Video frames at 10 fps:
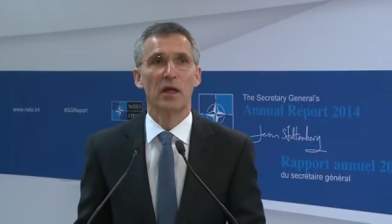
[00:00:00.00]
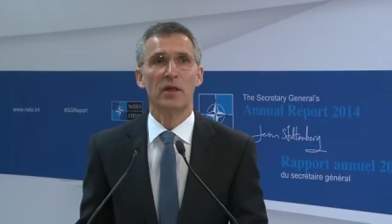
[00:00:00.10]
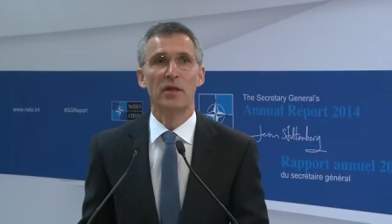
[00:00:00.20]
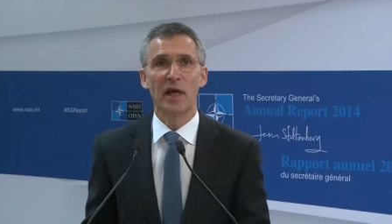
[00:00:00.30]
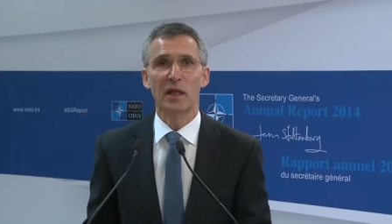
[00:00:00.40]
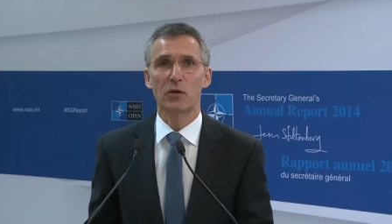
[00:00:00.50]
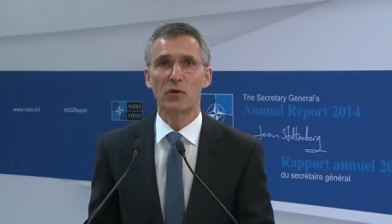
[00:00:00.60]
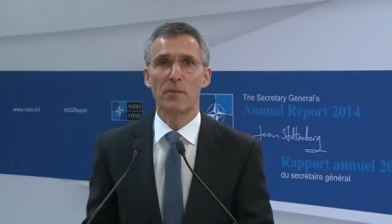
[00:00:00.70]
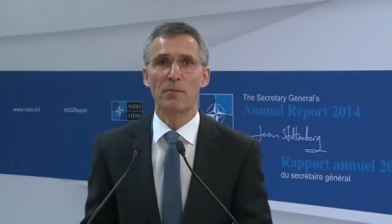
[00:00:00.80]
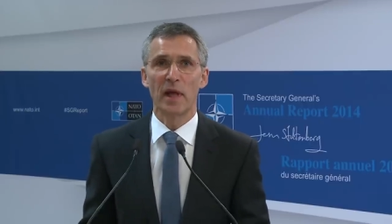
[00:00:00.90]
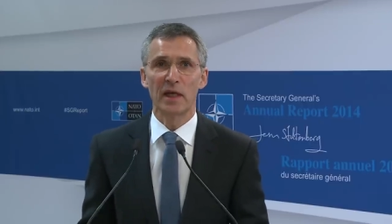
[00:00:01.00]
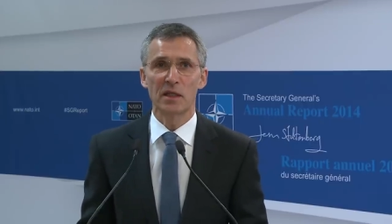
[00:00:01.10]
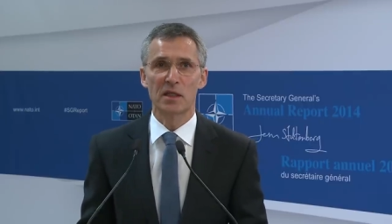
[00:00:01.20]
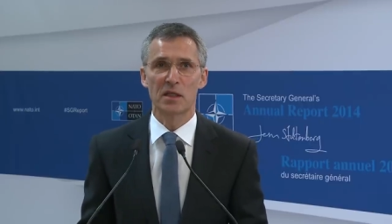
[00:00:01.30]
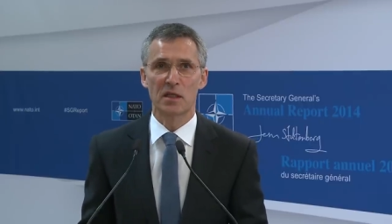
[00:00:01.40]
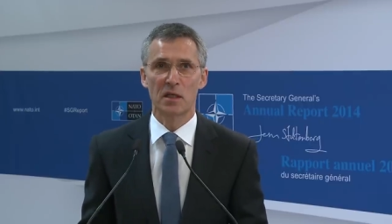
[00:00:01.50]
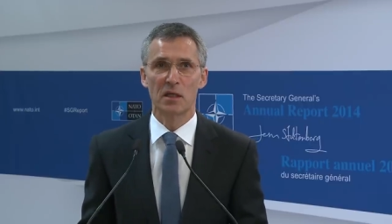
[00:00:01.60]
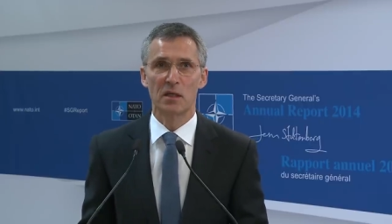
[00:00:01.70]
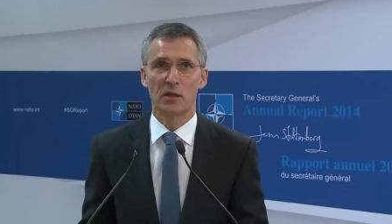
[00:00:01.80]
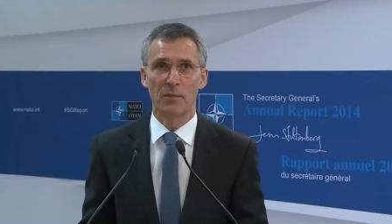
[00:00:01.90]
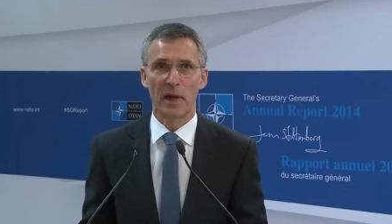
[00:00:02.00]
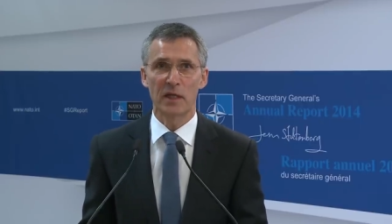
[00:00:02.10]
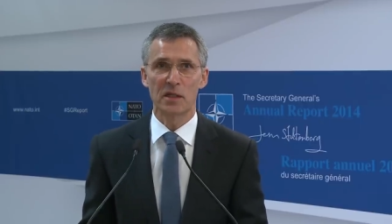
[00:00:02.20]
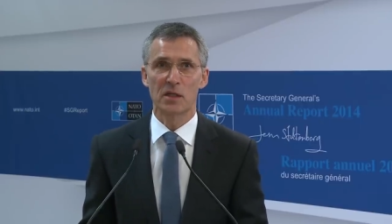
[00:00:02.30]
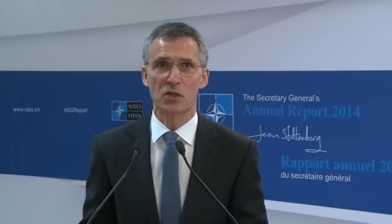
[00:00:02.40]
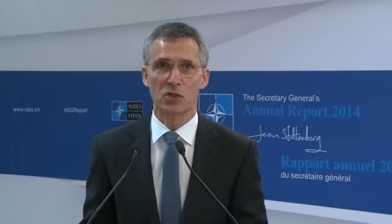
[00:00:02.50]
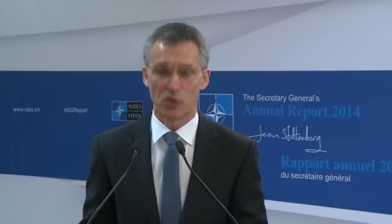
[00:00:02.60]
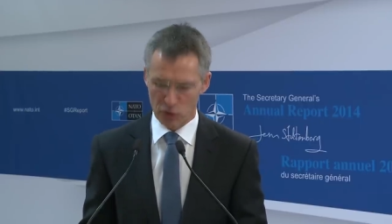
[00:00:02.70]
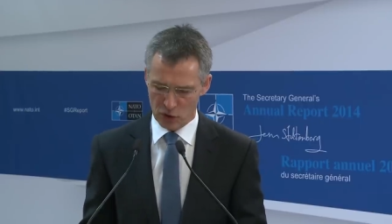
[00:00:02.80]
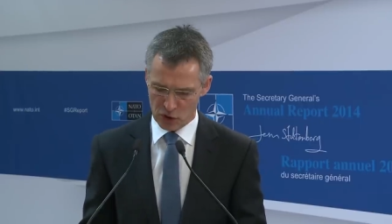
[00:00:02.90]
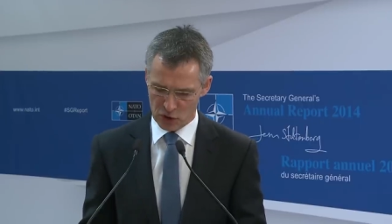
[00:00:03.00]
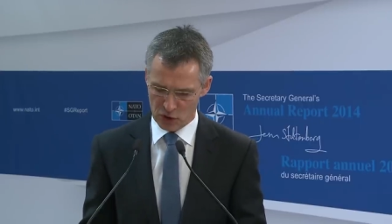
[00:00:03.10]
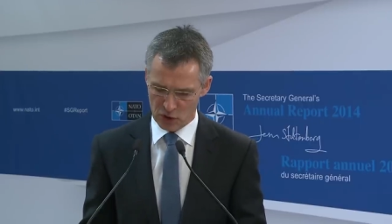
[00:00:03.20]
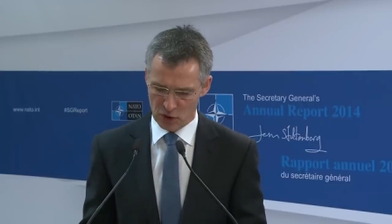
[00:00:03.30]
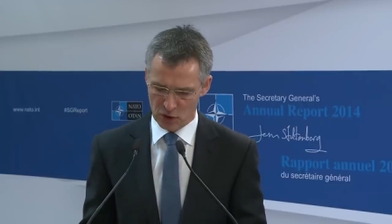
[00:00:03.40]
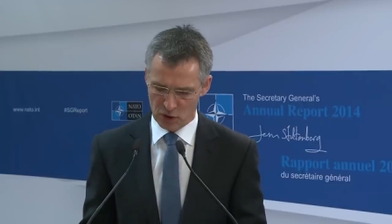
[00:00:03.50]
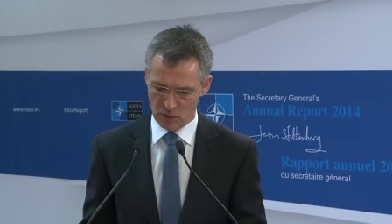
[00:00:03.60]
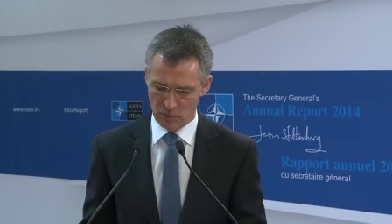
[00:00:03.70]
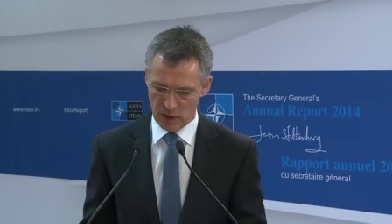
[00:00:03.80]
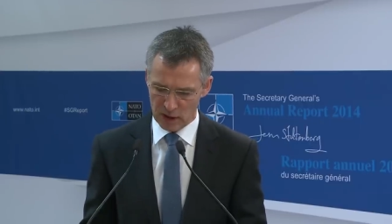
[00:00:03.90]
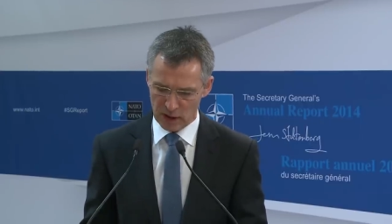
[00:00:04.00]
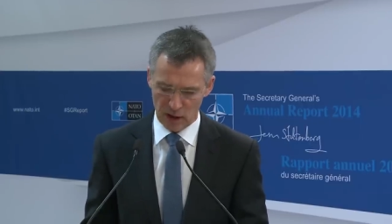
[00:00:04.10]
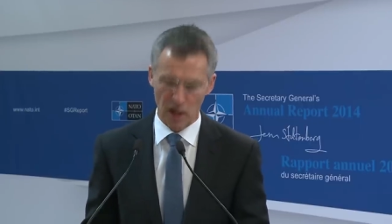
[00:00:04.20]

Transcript: NATO remains, remains the strongest military